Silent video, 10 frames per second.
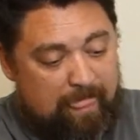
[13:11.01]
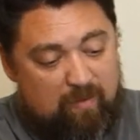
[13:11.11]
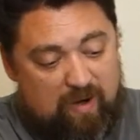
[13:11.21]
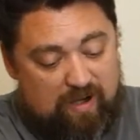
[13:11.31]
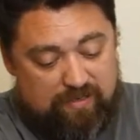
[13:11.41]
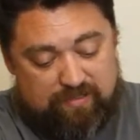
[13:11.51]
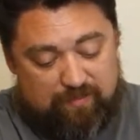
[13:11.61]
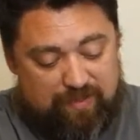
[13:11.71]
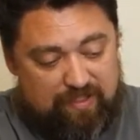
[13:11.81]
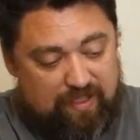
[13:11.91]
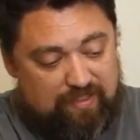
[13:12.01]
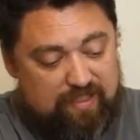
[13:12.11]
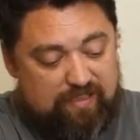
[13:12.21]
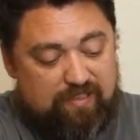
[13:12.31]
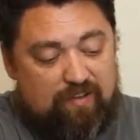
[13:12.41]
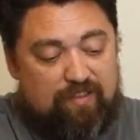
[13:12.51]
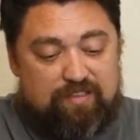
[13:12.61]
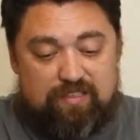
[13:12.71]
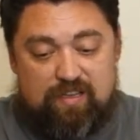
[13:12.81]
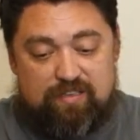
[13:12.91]
Whereas something like this
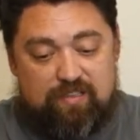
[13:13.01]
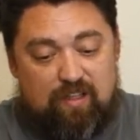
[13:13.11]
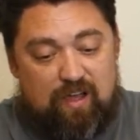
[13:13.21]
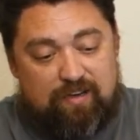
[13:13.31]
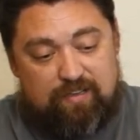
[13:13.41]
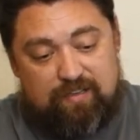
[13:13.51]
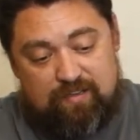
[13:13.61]
obviously is a lot